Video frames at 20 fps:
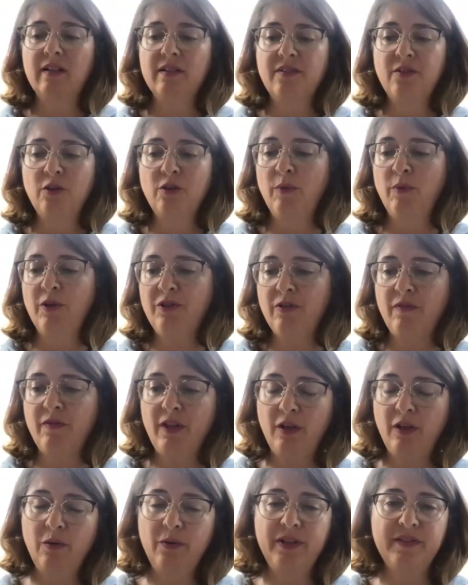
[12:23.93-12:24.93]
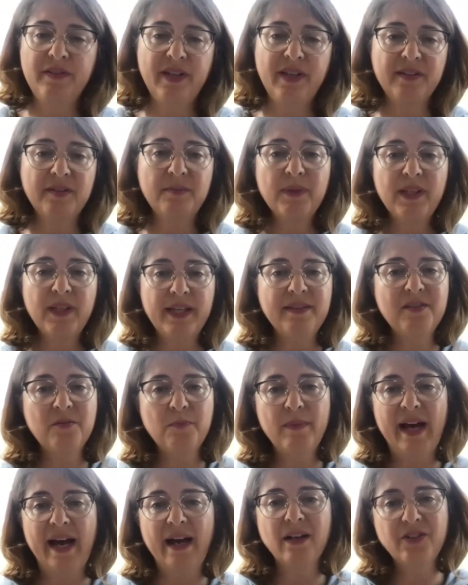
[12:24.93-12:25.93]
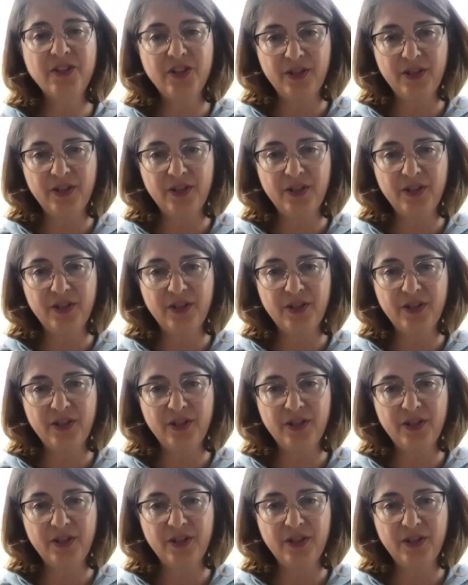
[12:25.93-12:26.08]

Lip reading: so much of the onus gets placed back